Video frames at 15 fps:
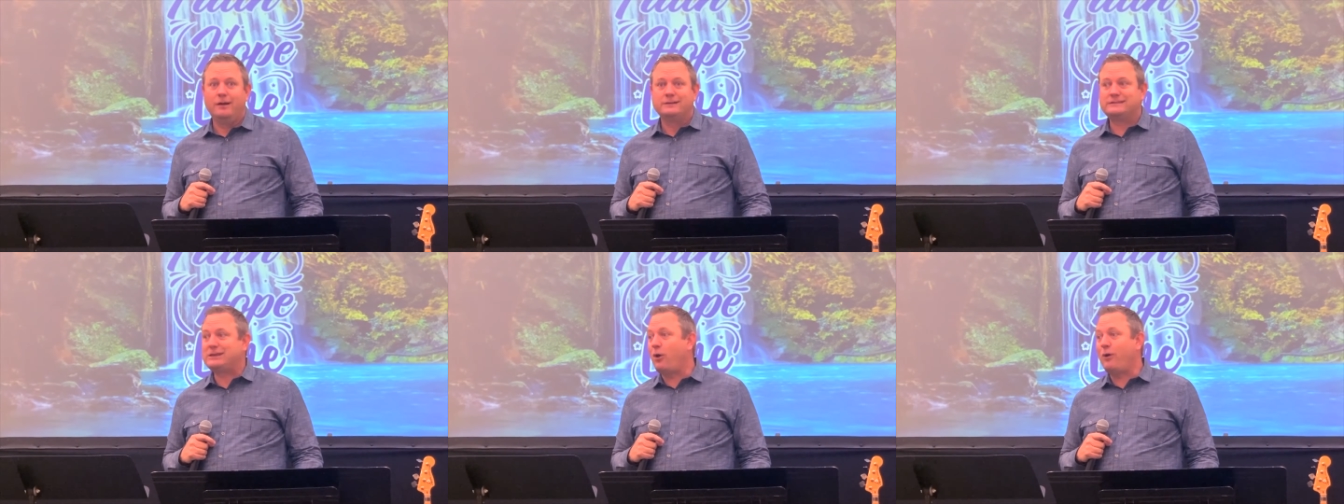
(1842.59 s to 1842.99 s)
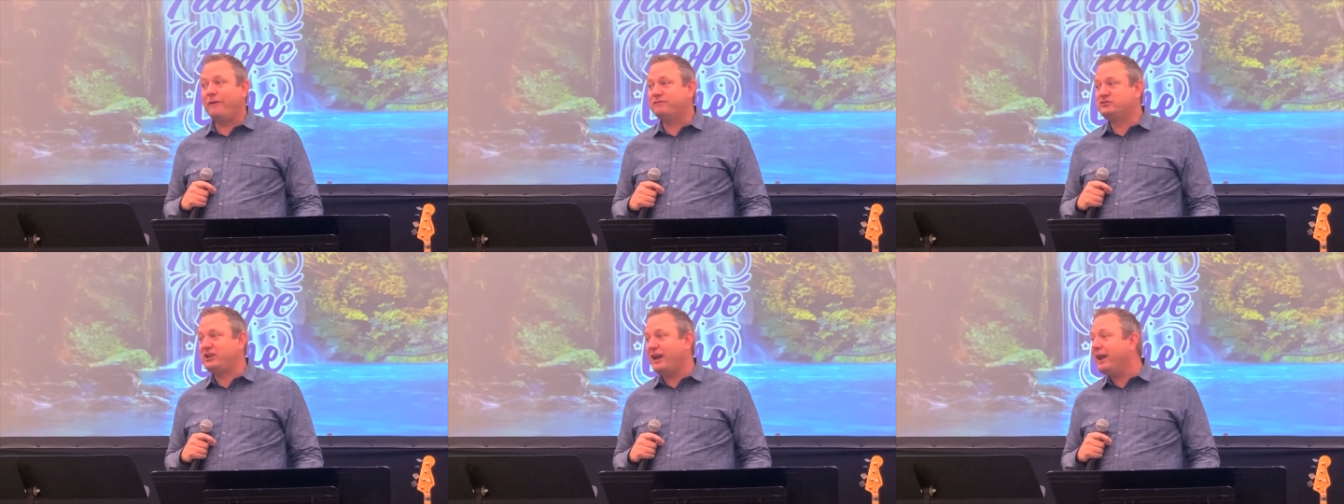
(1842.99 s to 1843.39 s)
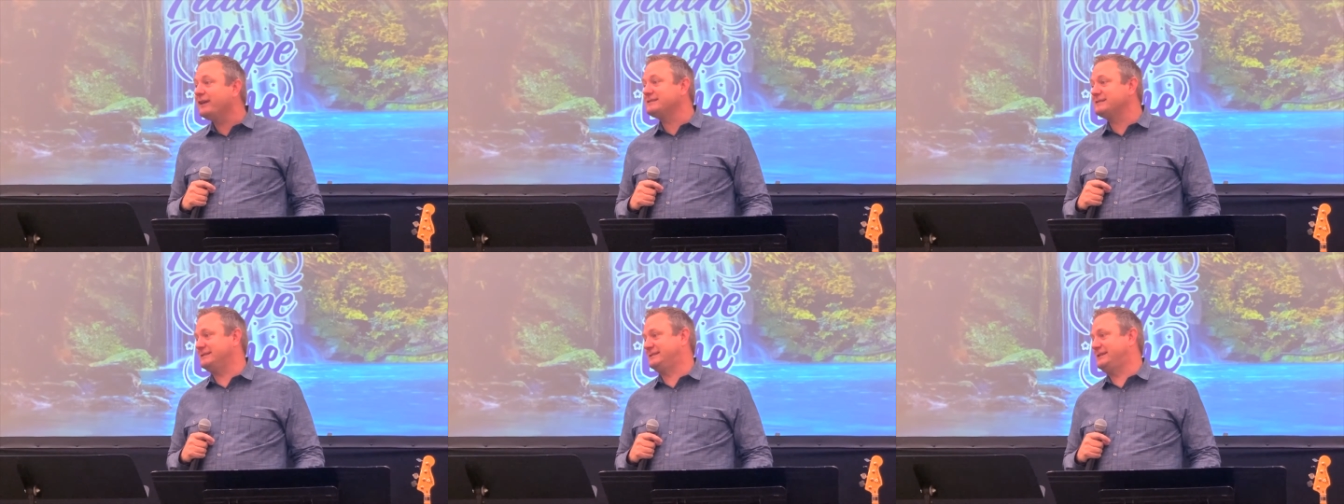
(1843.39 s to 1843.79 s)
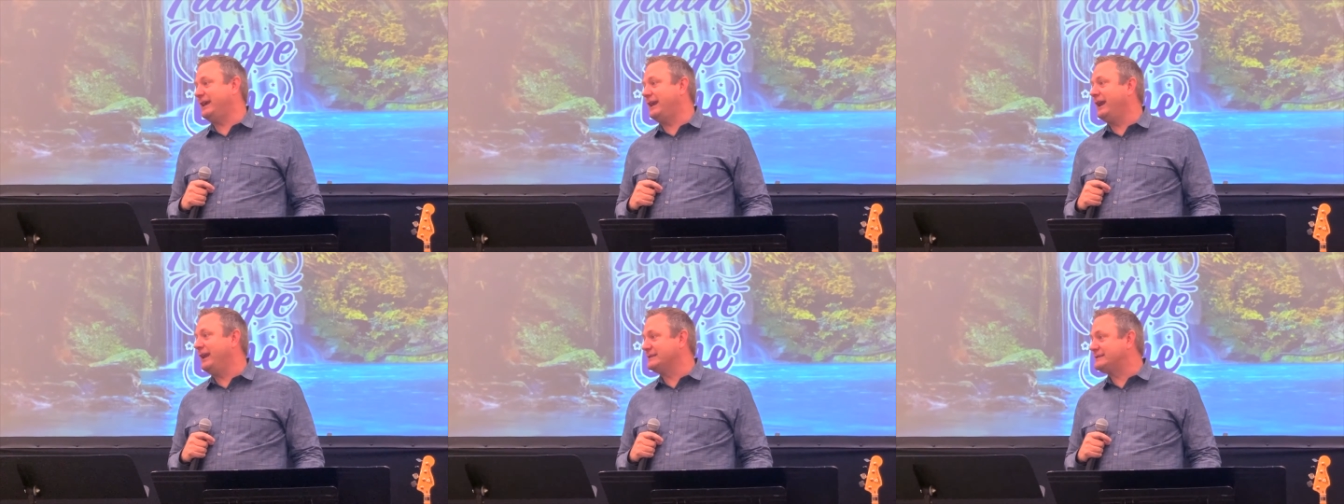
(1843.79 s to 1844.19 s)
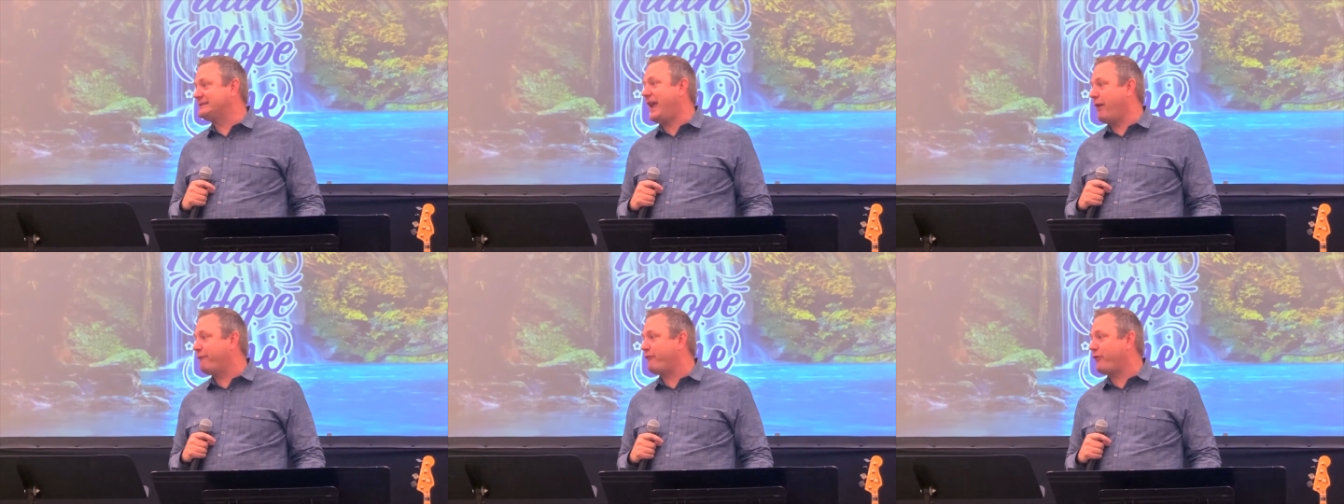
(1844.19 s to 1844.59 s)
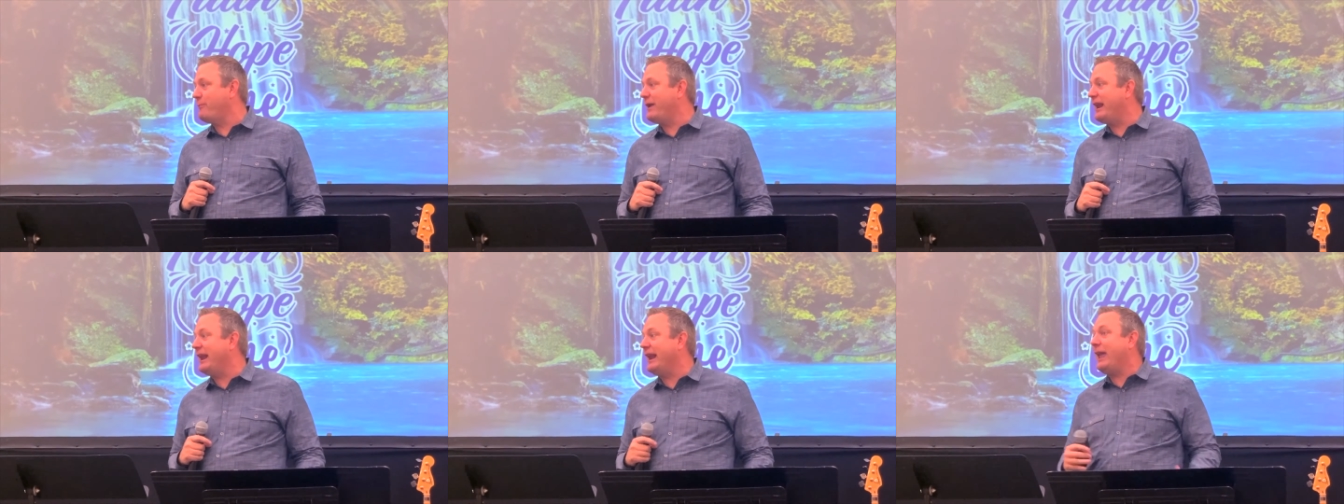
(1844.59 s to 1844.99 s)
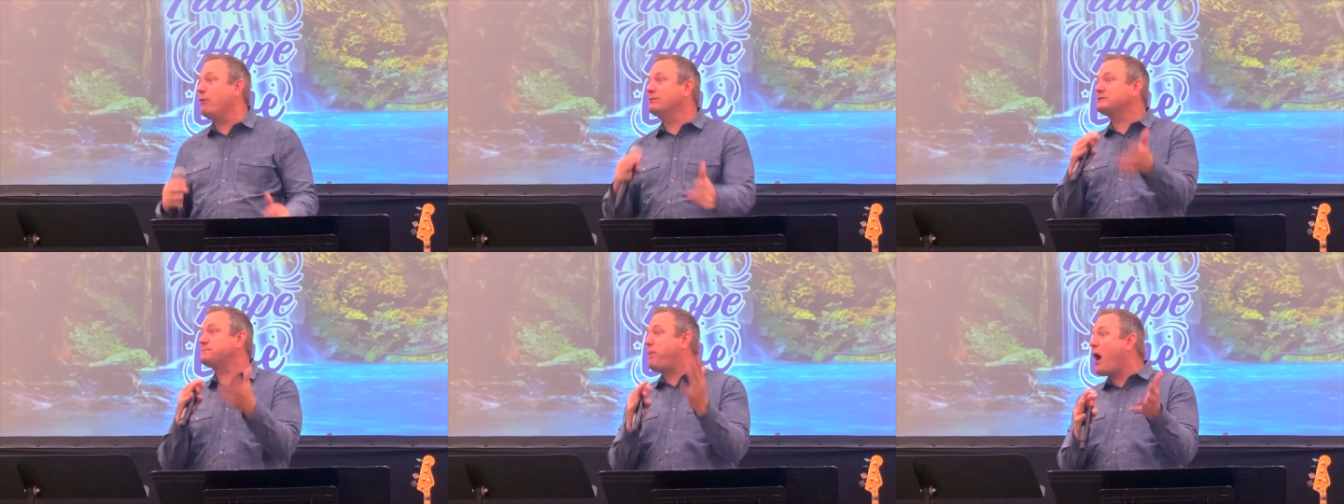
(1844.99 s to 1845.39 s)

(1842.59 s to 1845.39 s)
So if Jesus didn't escape from it and he was